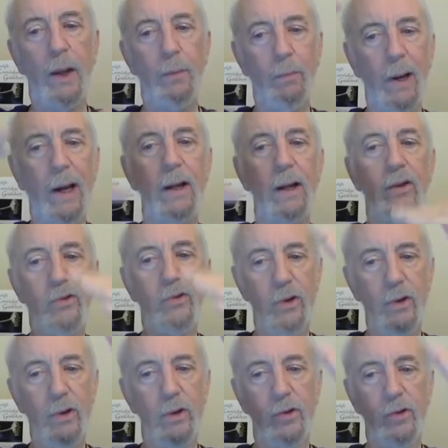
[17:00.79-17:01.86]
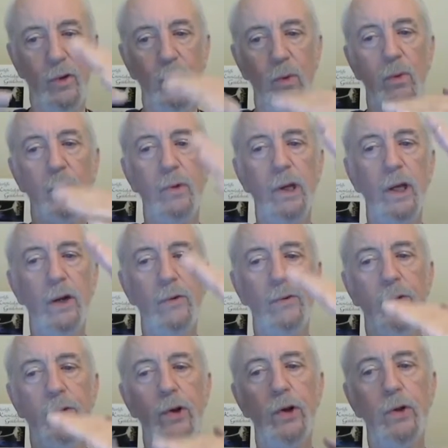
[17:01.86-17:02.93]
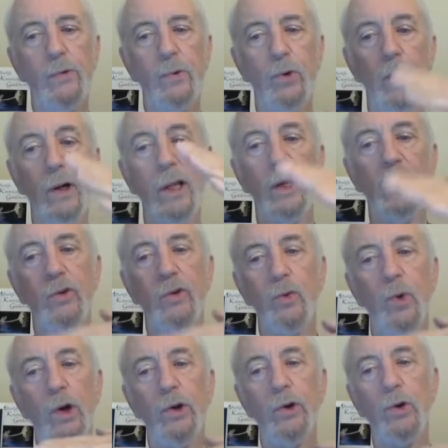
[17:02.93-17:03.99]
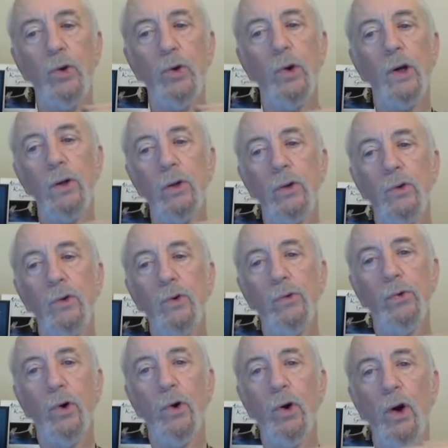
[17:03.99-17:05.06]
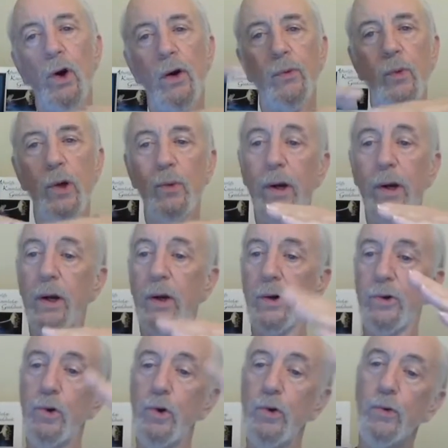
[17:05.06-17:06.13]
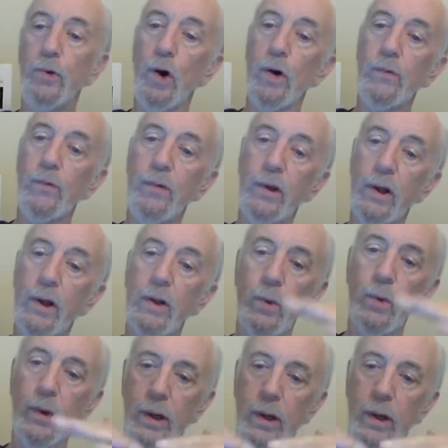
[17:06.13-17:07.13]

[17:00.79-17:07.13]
balance is and get a feel for at least when you're going too far off one way or too far off the other way.